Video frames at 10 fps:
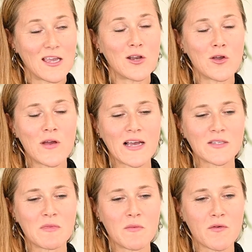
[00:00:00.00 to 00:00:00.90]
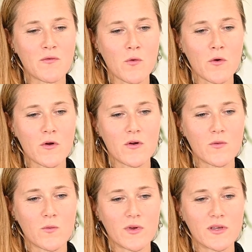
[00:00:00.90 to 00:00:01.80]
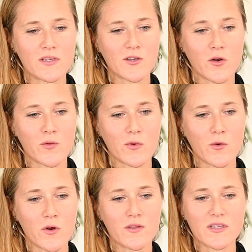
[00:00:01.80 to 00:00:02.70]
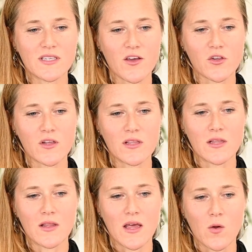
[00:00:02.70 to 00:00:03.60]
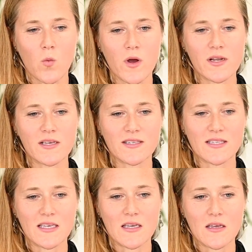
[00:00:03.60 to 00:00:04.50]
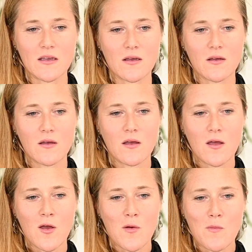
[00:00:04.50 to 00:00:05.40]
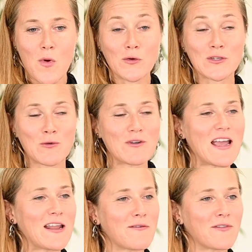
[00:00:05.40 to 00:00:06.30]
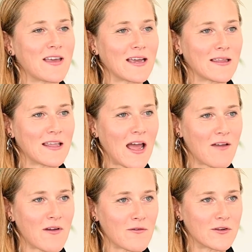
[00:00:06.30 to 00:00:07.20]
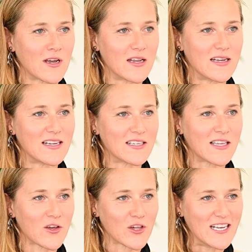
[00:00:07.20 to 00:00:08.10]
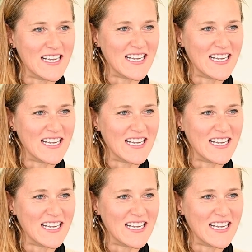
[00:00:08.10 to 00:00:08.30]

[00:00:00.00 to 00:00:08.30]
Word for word: You know, you asked me before we started recording the session, like, what is the most creative thing that I've ever done in a session